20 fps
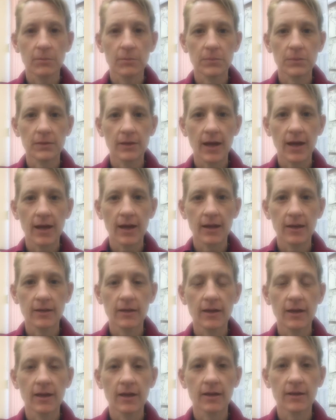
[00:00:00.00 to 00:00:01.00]

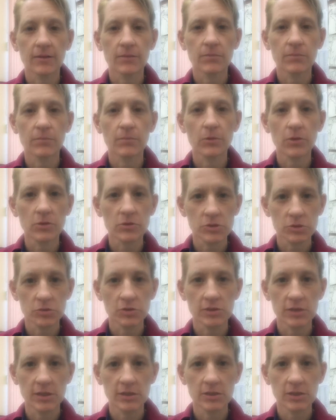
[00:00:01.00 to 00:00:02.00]
plan and burn
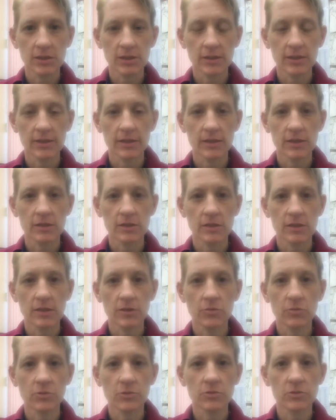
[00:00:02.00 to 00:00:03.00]
strategically
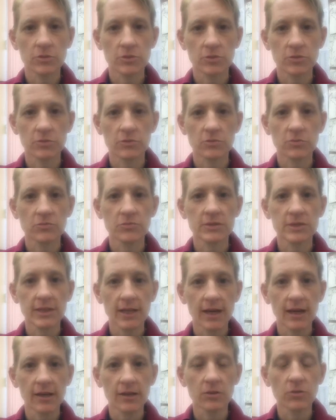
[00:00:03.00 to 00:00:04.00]
in order to
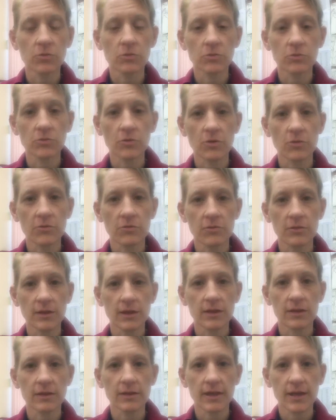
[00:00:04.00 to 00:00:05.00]
retain old growth
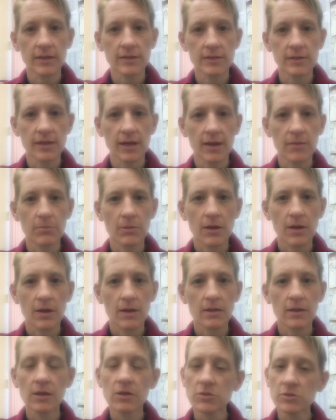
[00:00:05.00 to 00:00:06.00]
within a landscape
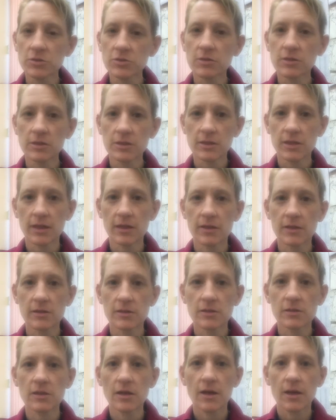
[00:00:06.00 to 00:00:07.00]
that also
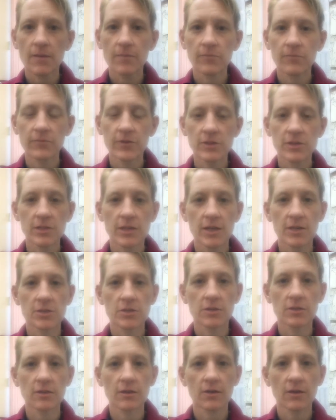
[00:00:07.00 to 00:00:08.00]
contains
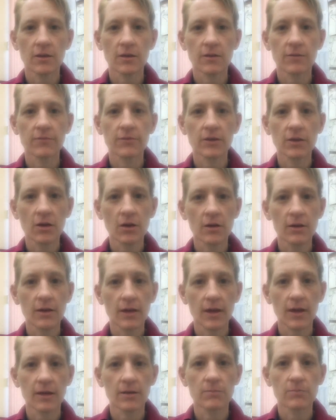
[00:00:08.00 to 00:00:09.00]
vegetation of
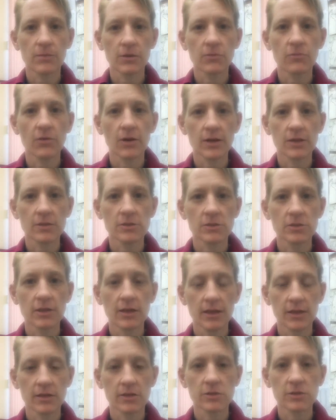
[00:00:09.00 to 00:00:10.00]
young and mid-range
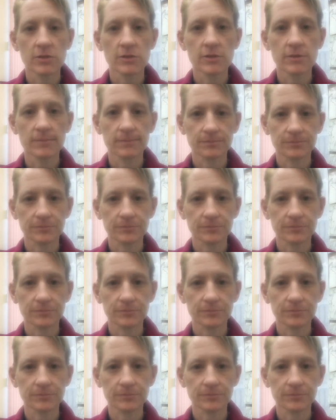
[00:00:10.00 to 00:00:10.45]
ages.